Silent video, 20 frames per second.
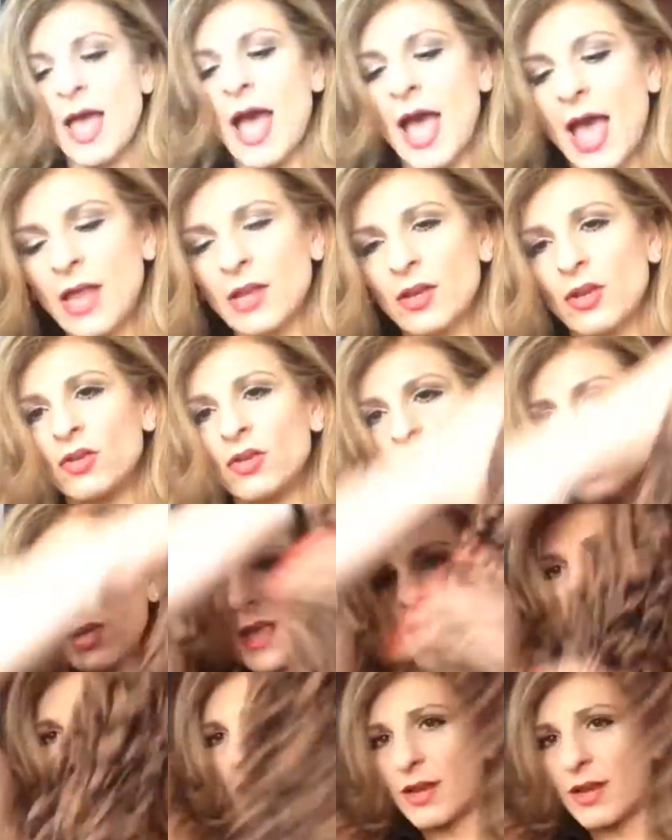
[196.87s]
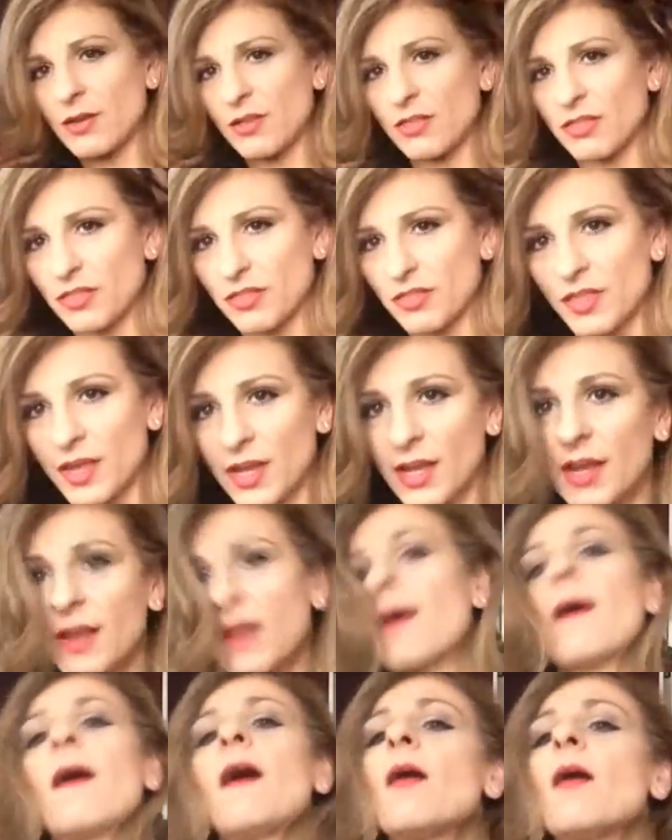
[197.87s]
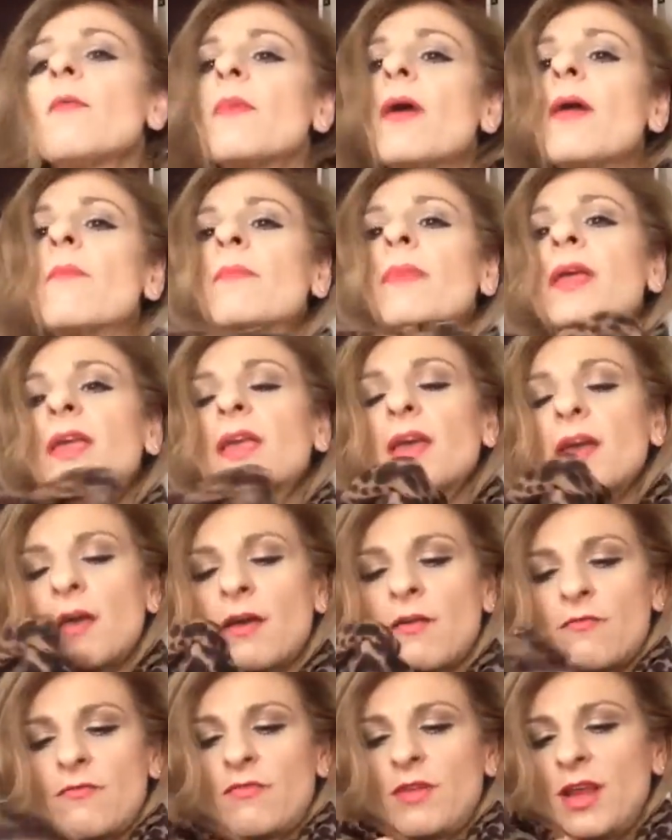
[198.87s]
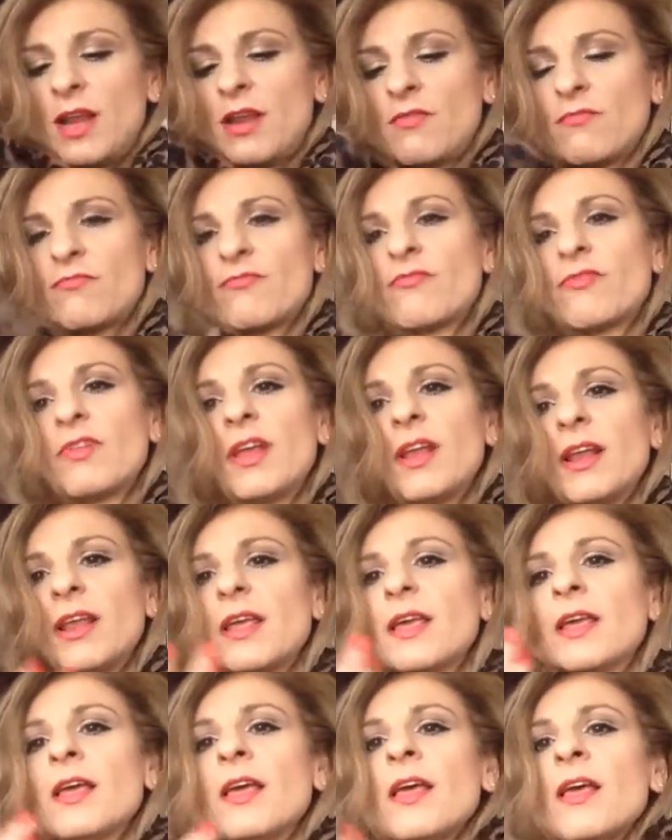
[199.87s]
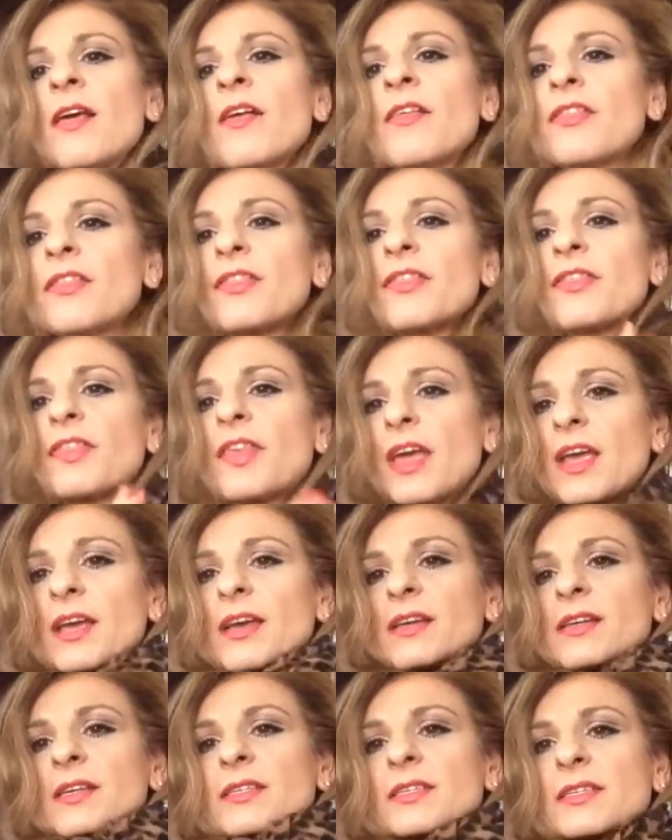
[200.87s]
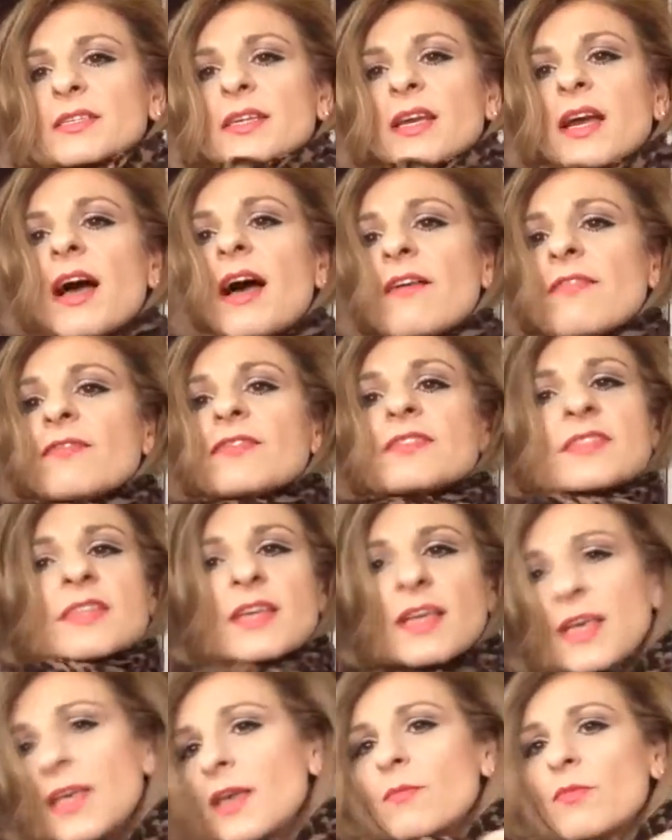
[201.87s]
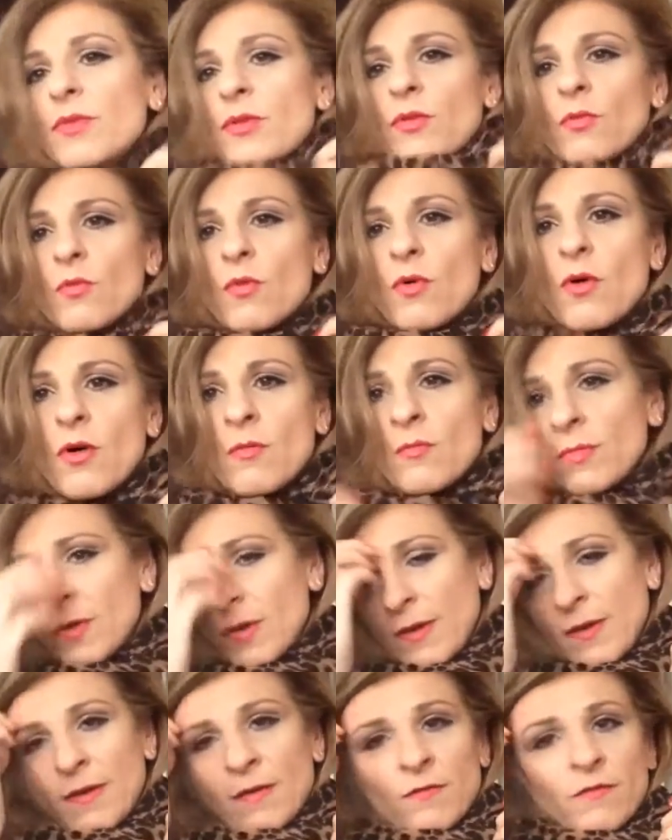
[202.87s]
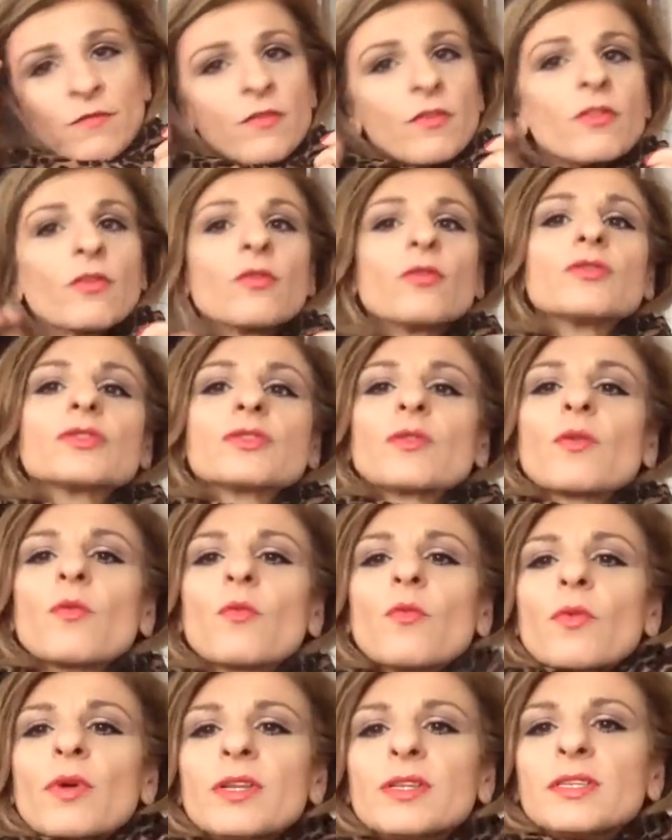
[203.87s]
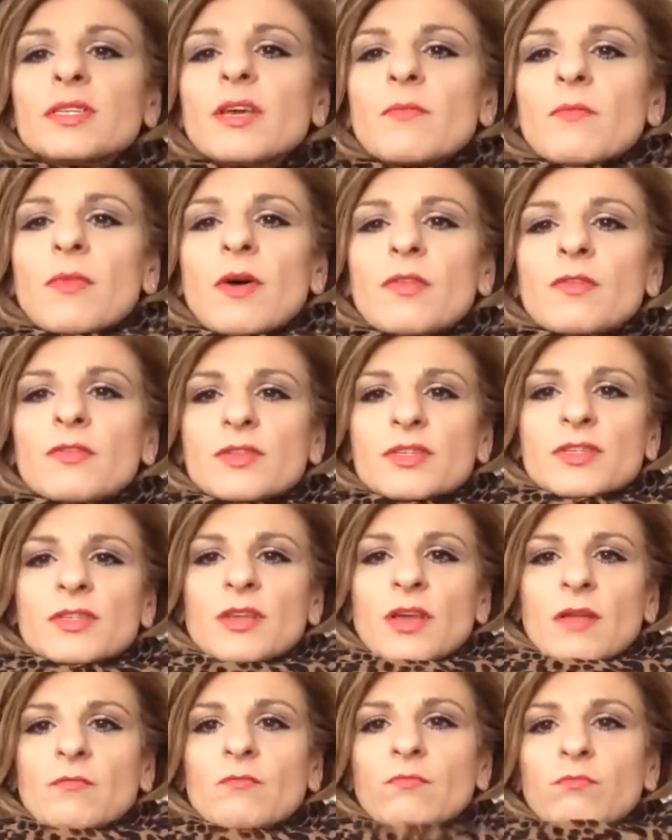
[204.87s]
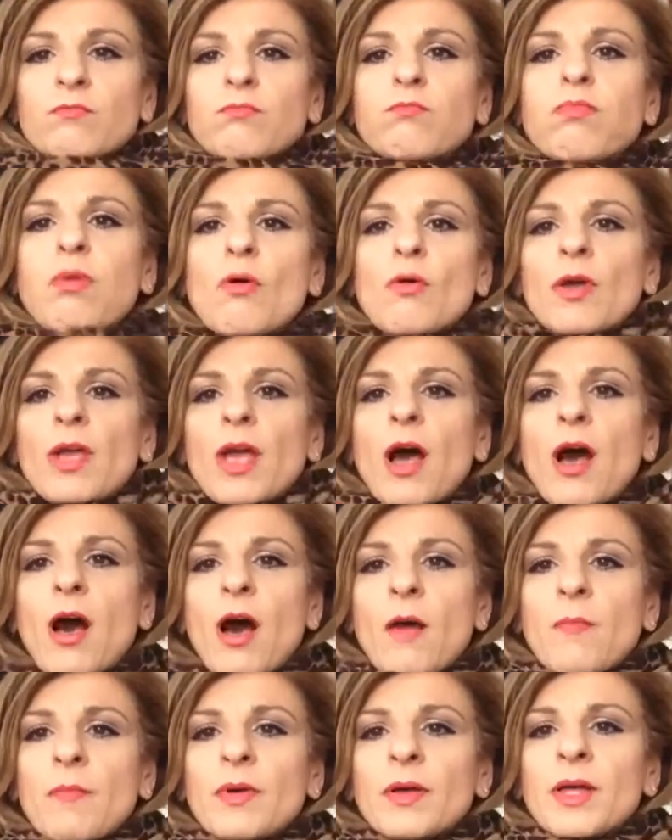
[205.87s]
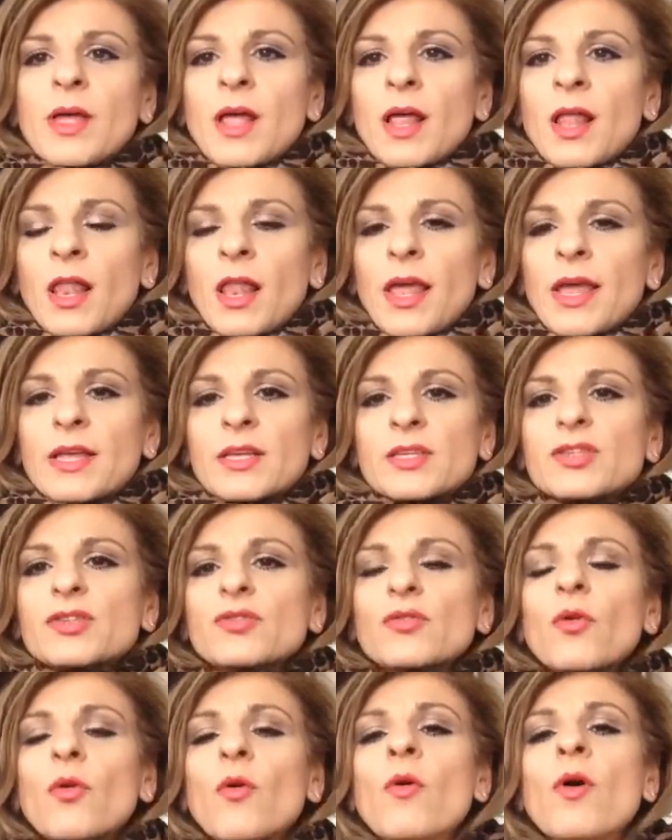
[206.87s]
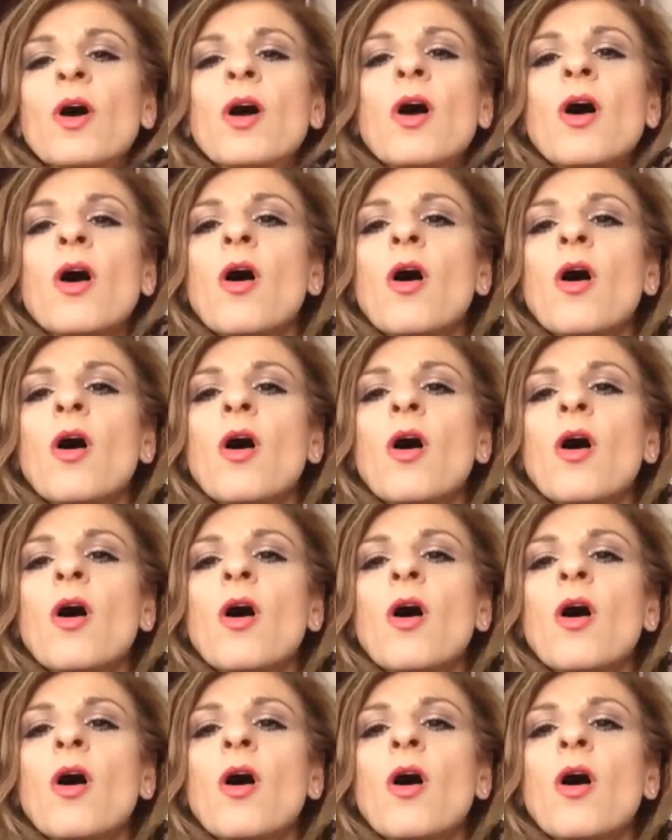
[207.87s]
and you can thicken it up and make it a really, really thick scarf to keep you warm for those winter months and bulk it up like so.